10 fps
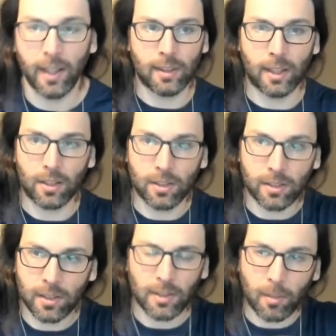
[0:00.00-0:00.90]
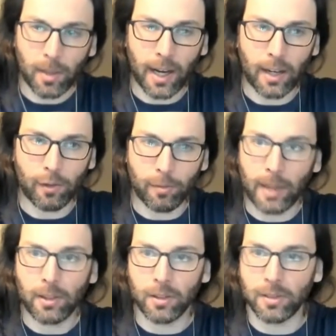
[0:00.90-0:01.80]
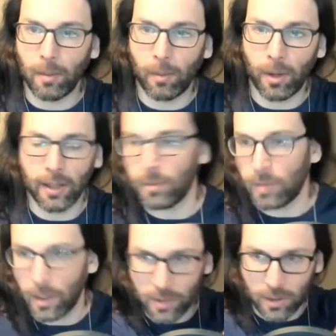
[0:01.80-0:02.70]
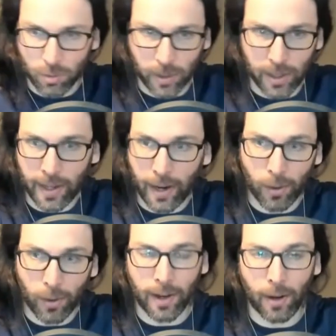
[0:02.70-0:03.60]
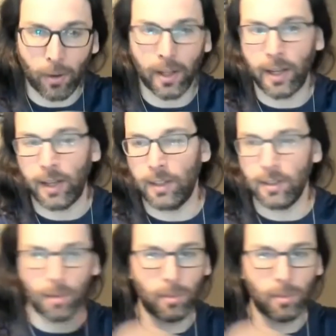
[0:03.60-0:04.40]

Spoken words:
There's some kind of mental summary. Sometimes it's written out in an outline.